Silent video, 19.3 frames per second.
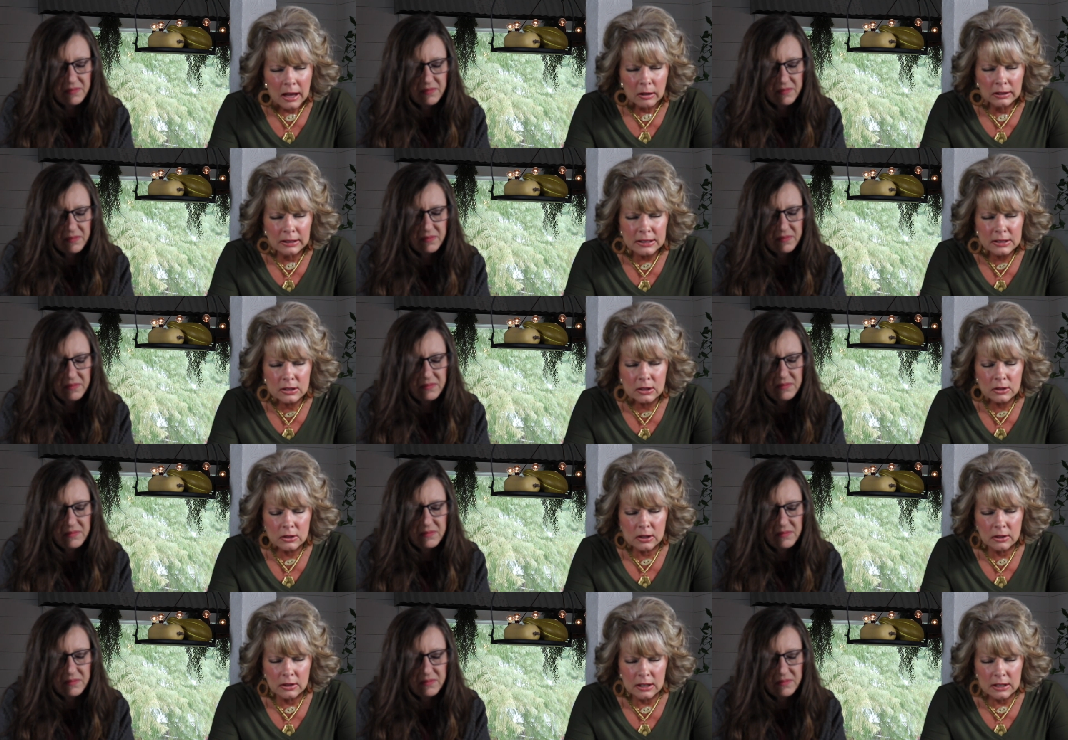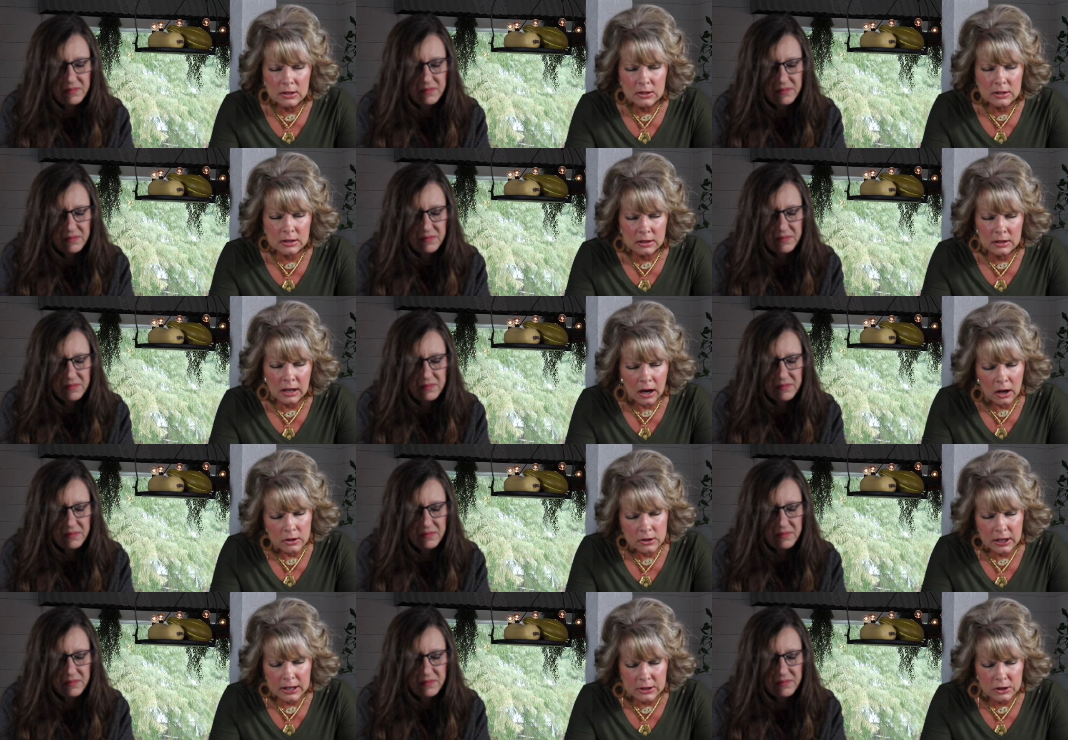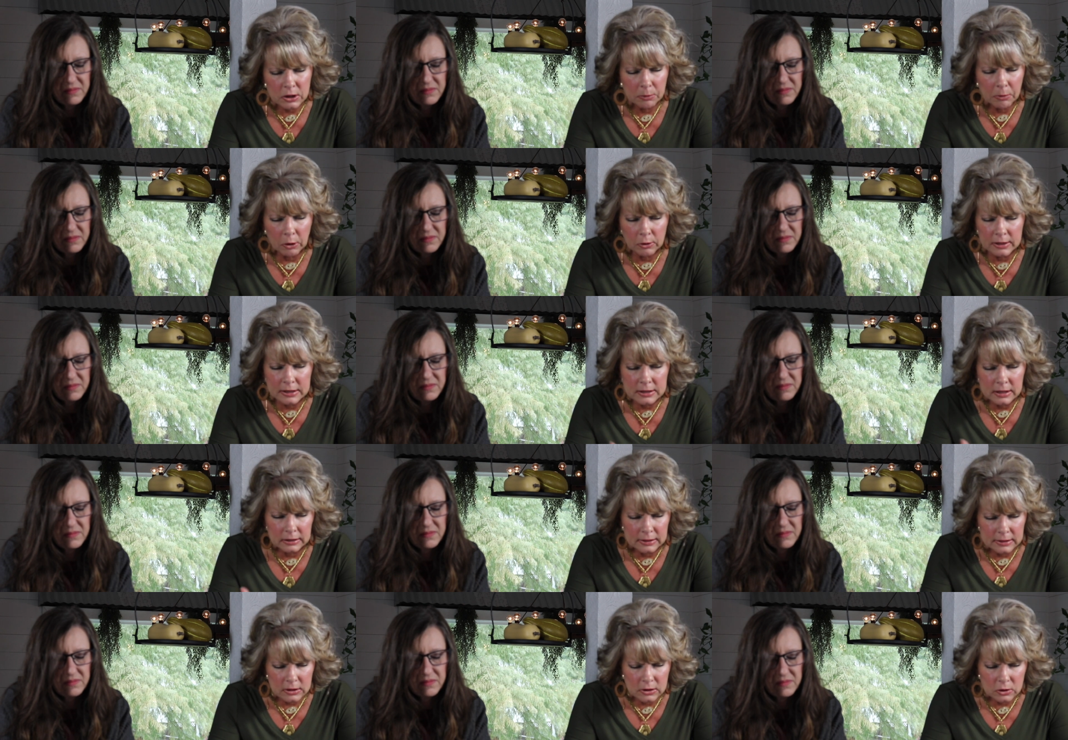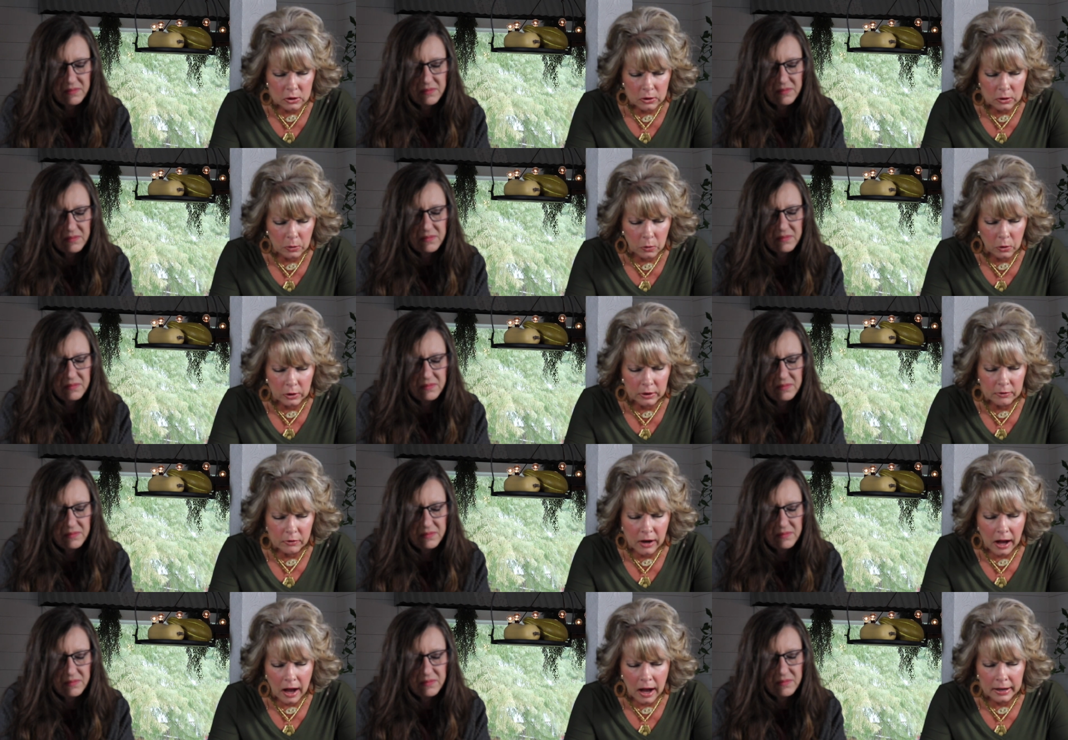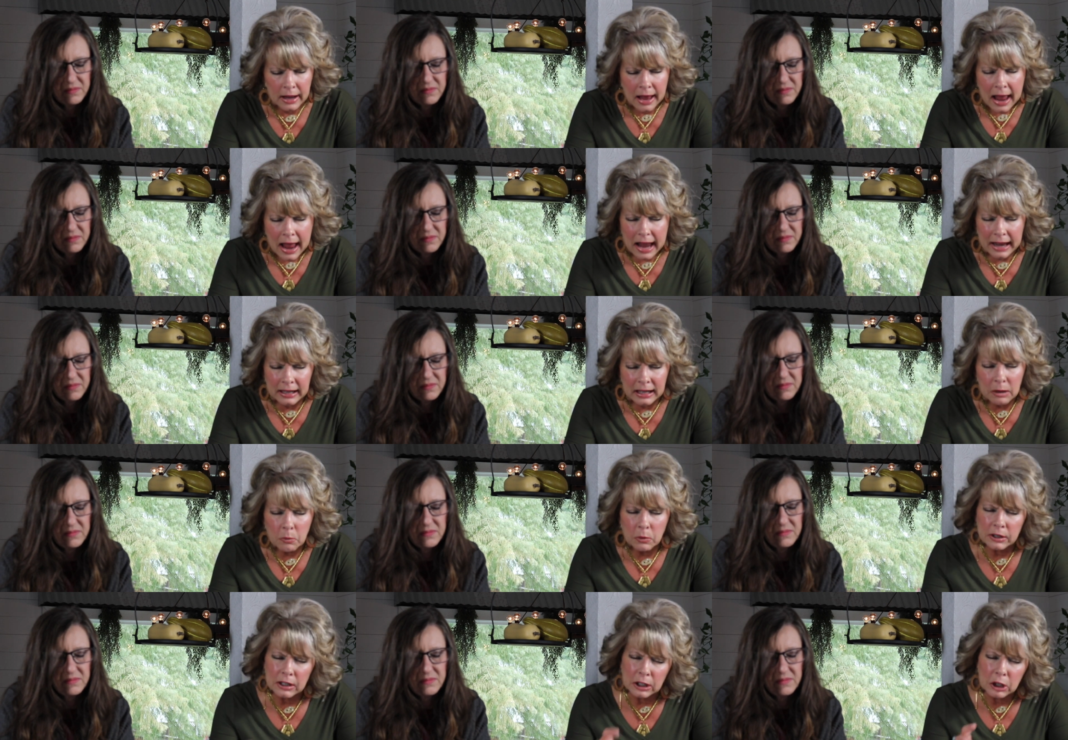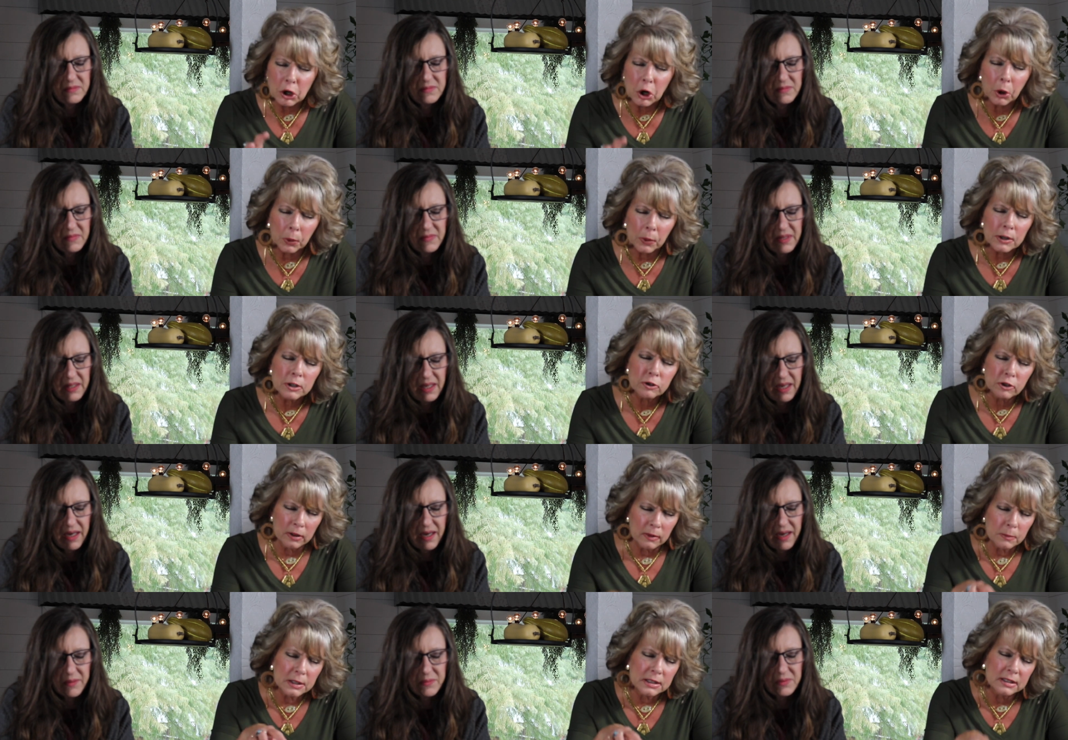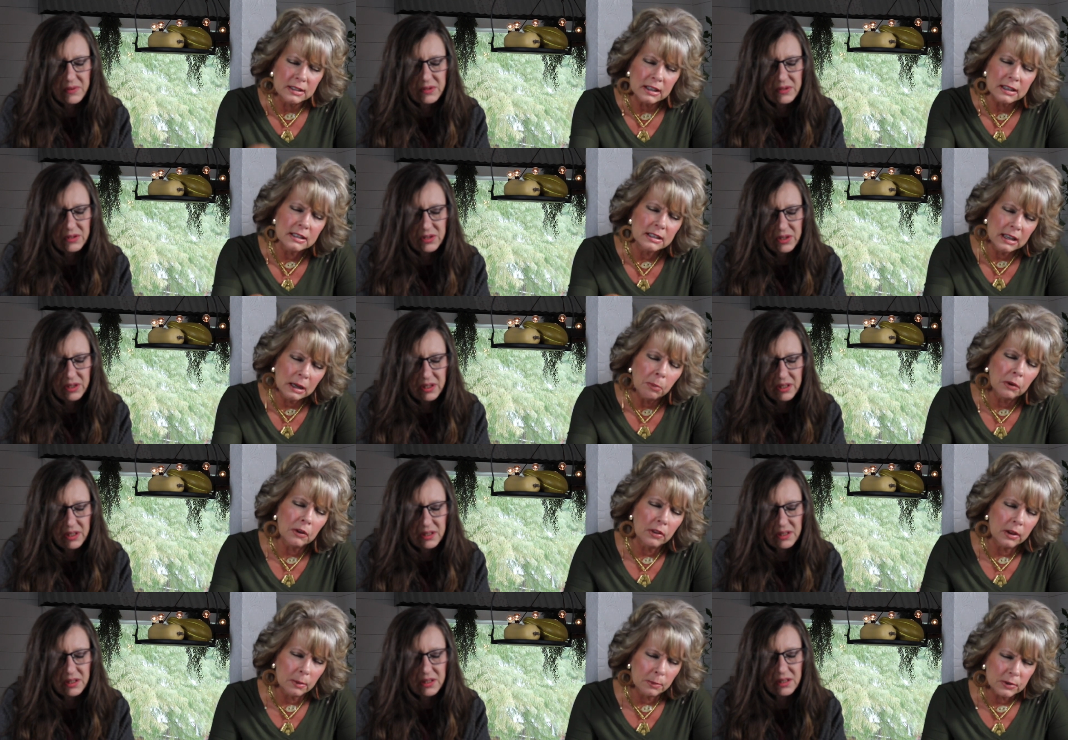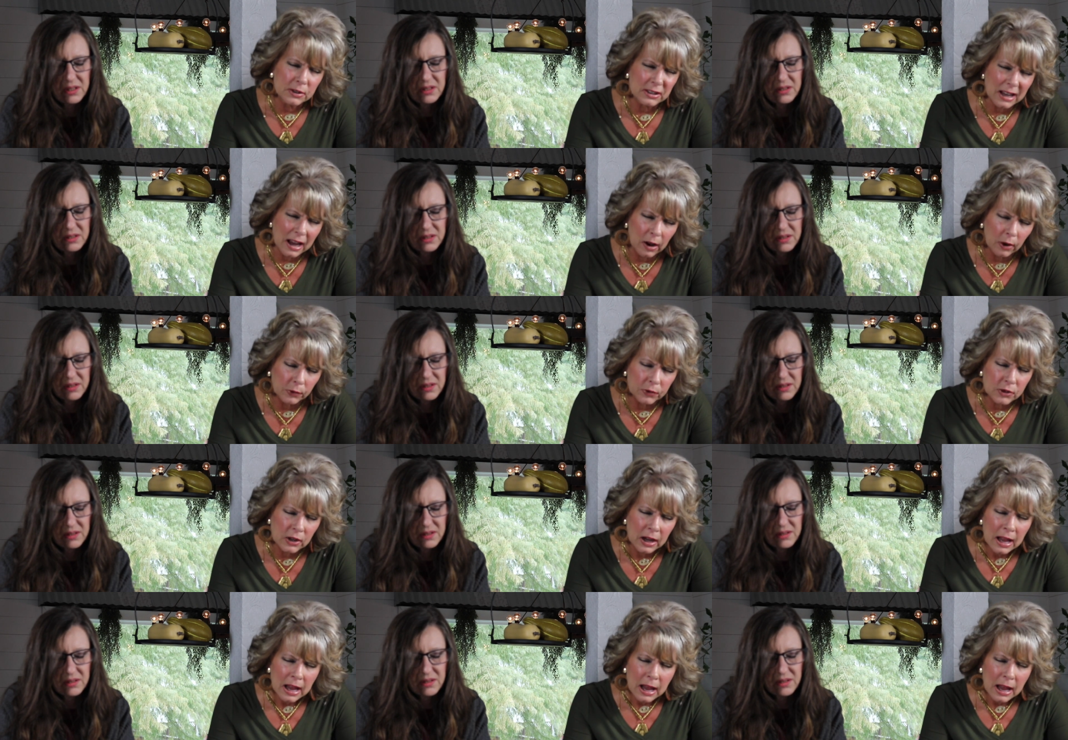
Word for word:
Speaker 1: listen to these our testimonies and listen to the word of God and it would encourage them to dig deeper themselves